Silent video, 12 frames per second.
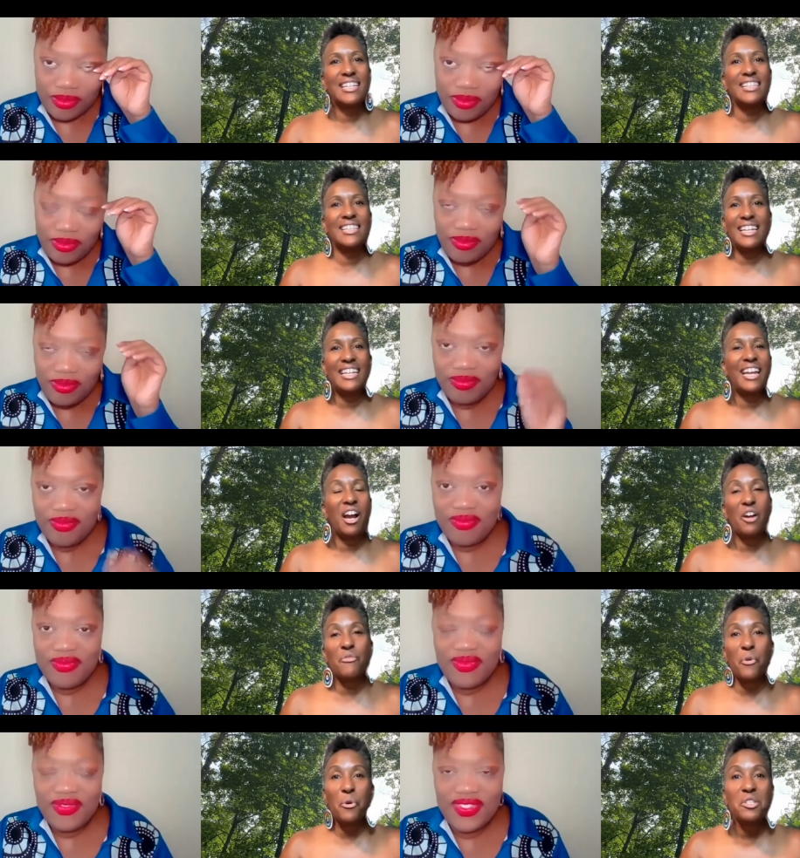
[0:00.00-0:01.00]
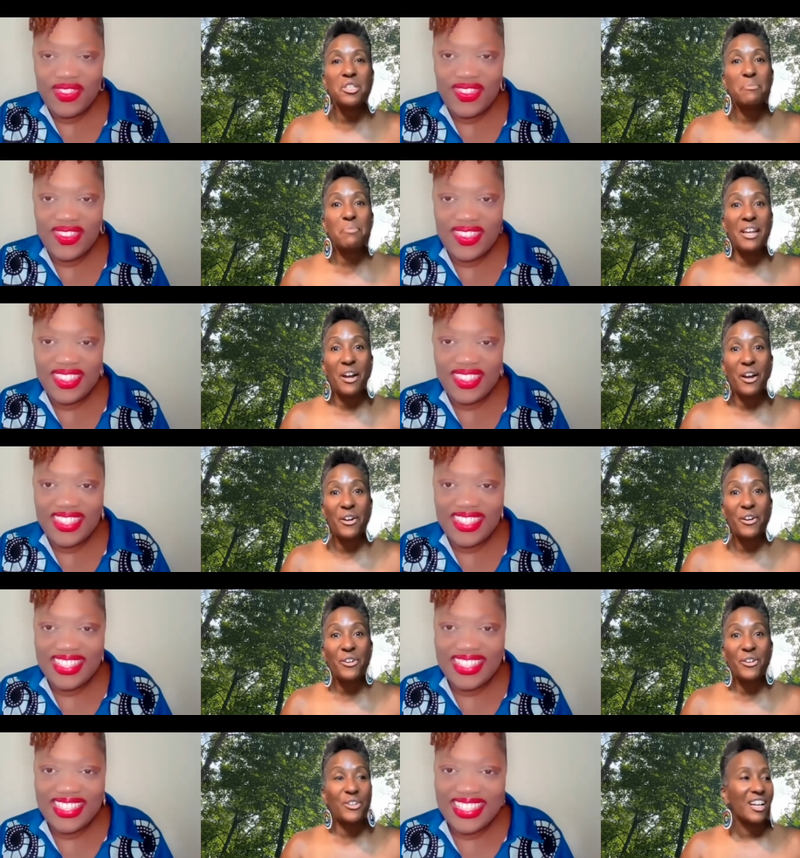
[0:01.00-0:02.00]
Speaker 1: and letting our voices be
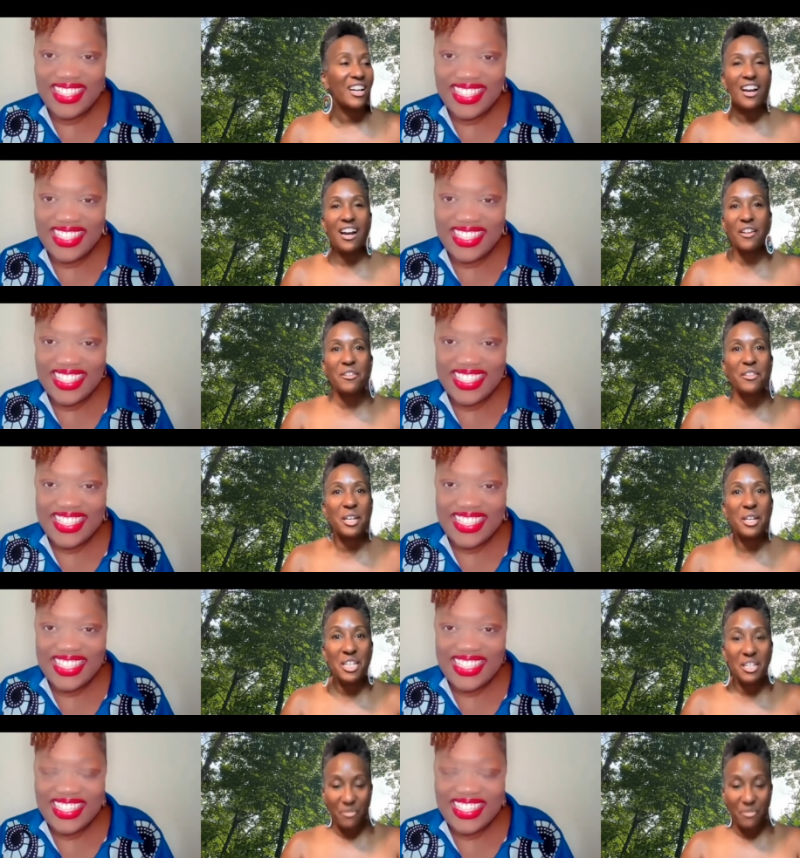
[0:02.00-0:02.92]
heard, other than